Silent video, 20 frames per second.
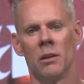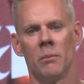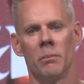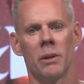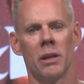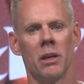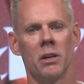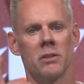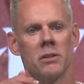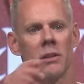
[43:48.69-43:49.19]

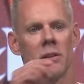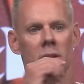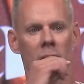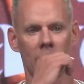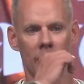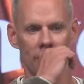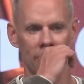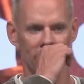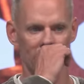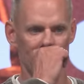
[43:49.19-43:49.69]
But here's the
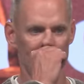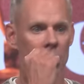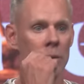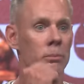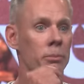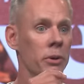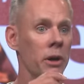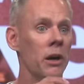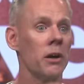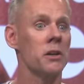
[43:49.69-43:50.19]
thing
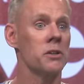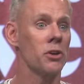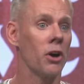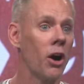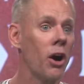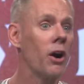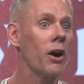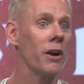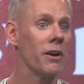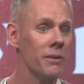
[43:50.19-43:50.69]
prayer is
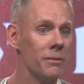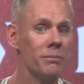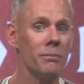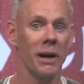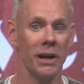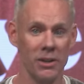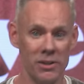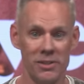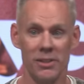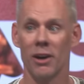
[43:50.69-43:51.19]
hard
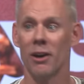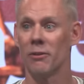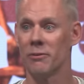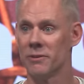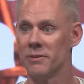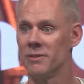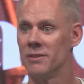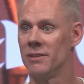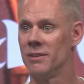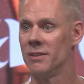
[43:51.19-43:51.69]
by
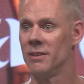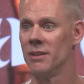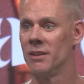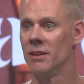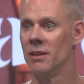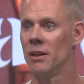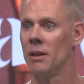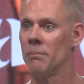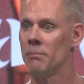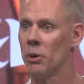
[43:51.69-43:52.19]
yourself,
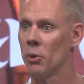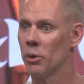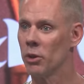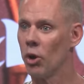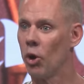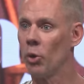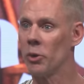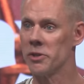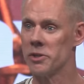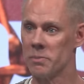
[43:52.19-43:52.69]
but with the
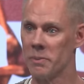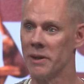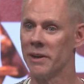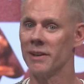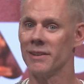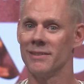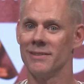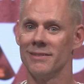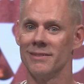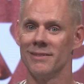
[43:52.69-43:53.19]
Holy
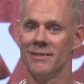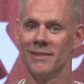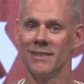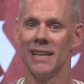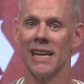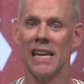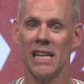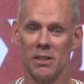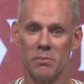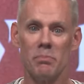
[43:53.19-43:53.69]
Spirit,
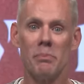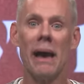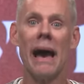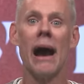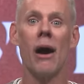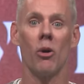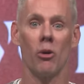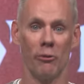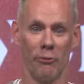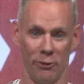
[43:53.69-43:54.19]
it's
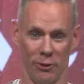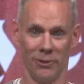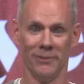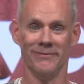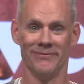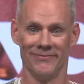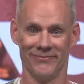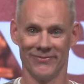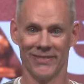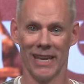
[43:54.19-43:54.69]
powerful.
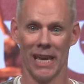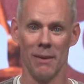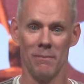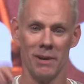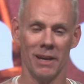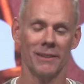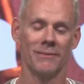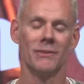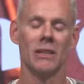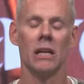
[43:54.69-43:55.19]

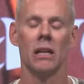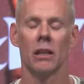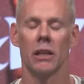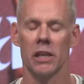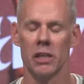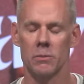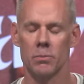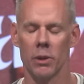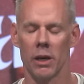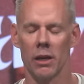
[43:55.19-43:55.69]
Amen.
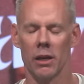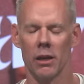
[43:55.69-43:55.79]
Let's pray